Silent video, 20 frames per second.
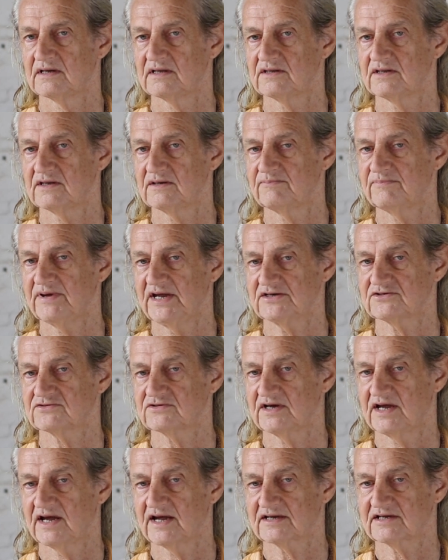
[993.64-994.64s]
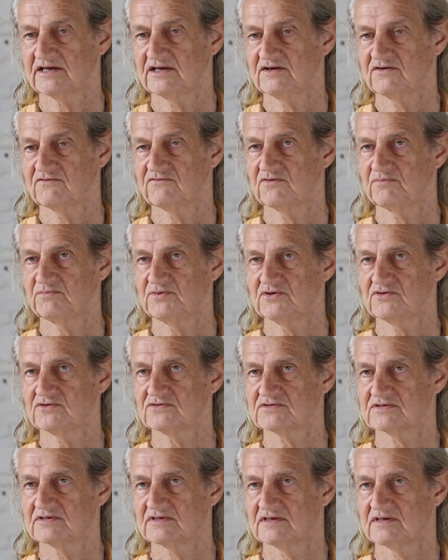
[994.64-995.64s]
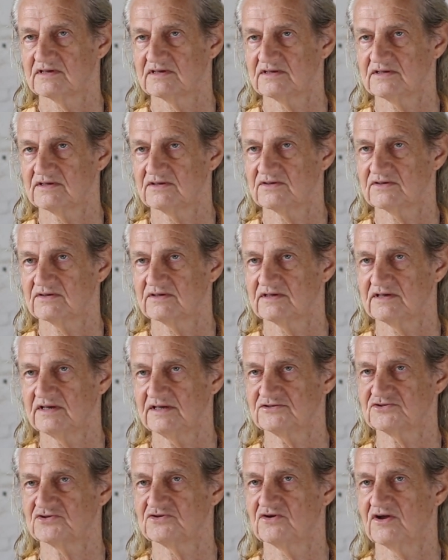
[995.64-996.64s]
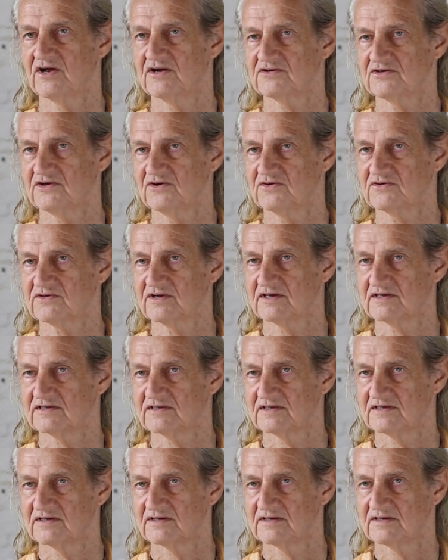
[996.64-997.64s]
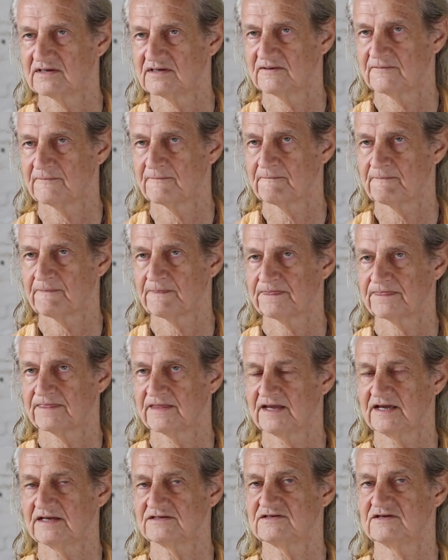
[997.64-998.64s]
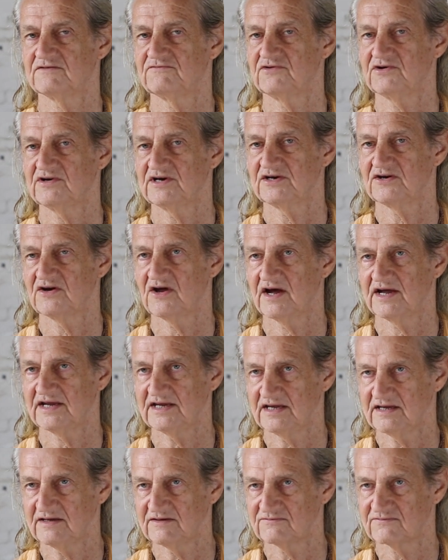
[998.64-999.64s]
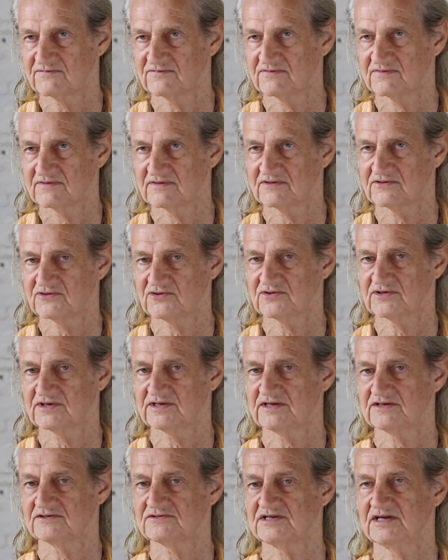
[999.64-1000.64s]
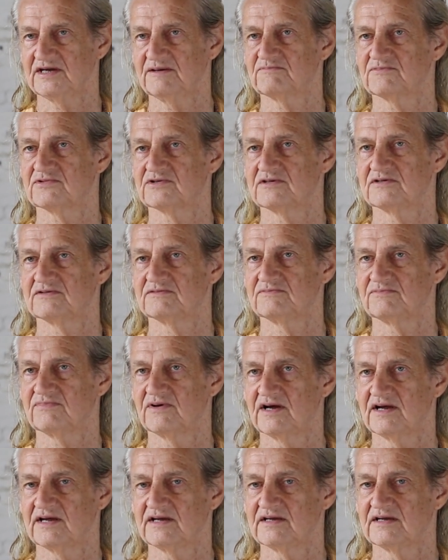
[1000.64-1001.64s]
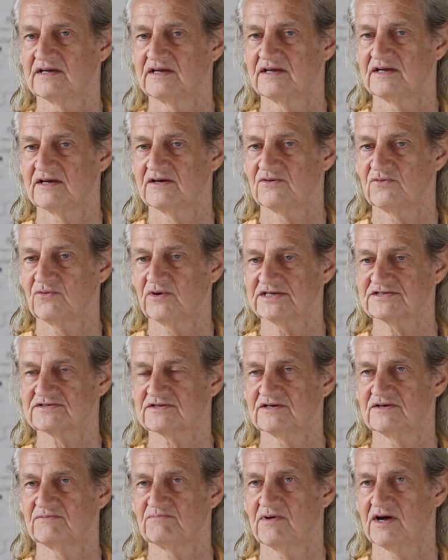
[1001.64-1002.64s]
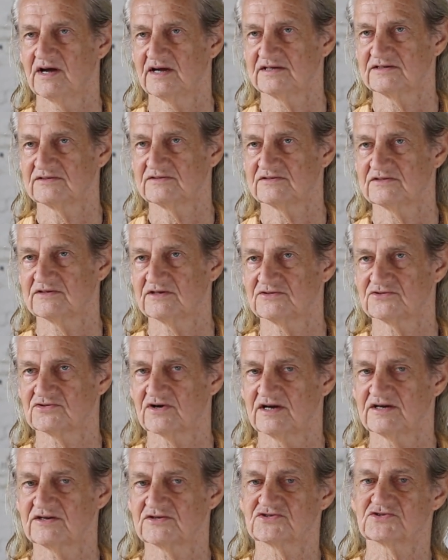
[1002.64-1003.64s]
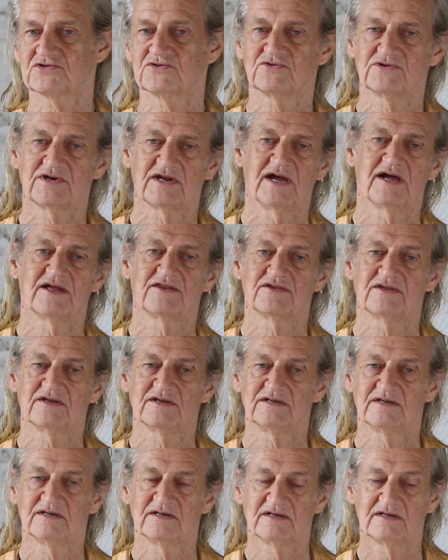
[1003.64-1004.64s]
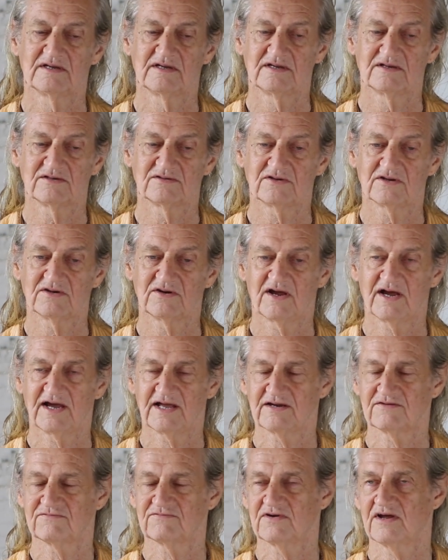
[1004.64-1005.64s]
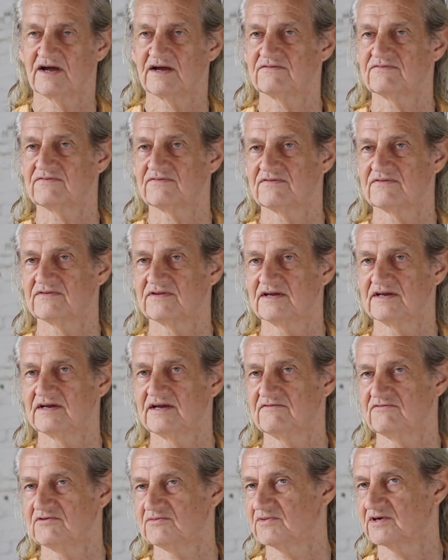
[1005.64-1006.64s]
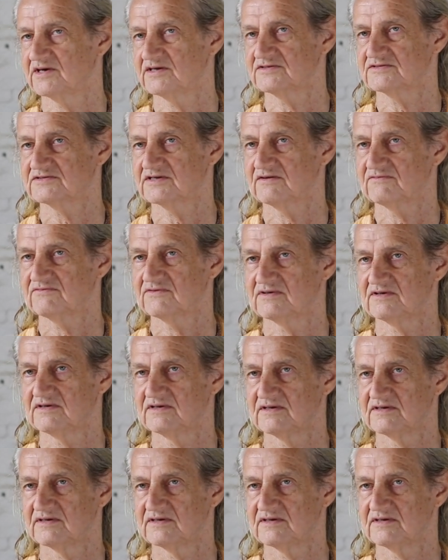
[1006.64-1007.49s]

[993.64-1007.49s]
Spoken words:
the patriarchy of abuse. It's not yoga. It's a very naive early attempt by Western mind to try to sort out the denial of life that everybody's suffered.